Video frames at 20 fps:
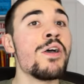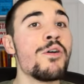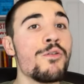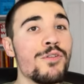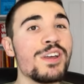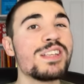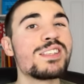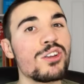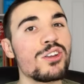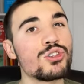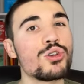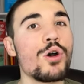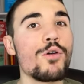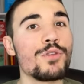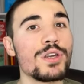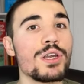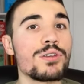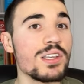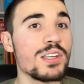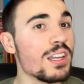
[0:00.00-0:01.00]
these are the top
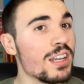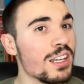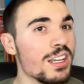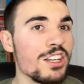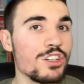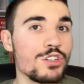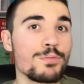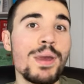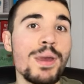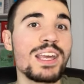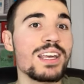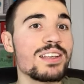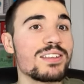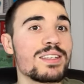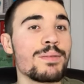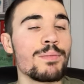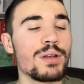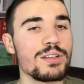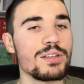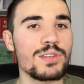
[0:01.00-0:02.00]
videos in the niche, make it
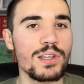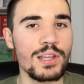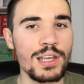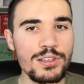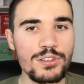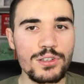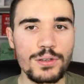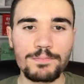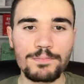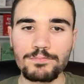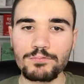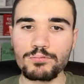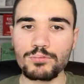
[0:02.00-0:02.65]
similar to this.